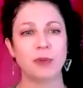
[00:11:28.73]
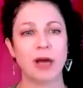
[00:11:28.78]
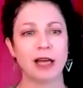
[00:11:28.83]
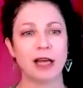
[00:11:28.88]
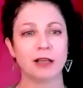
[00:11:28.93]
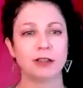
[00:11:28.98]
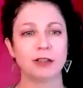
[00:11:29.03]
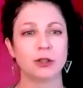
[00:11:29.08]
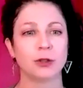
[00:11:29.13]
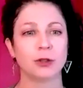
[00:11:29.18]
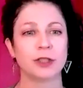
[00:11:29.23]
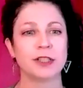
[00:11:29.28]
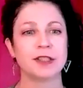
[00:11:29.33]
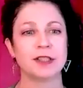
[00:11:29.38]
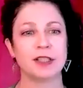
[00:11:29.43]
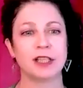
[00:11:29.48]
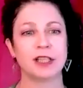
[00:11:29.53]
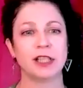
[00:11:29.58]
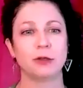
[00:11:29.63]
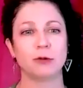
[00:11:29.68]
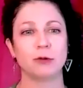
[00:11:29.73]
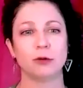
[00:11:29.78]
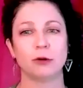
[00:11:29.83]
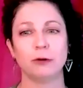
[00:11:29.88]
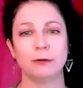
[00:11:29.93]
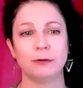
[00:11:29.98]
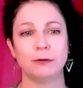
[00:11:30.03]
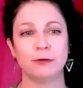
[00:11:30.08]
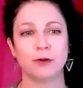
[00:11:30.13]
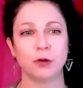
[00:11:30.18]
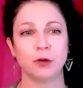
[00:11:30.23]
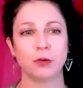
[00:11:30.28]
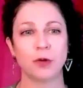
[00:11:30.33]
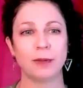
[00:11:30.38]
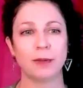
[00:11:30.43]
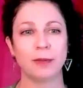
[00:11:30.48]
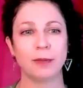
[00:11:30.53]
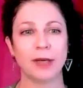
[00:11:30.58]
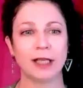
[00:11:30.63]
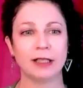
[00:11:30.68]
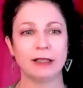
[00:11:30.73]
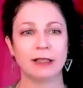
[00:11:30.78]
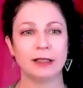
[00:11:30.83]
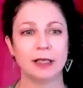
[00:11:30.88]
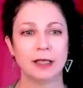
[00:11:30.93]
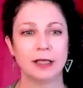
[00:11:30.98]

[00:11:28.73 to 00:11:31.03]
back towards equal for women.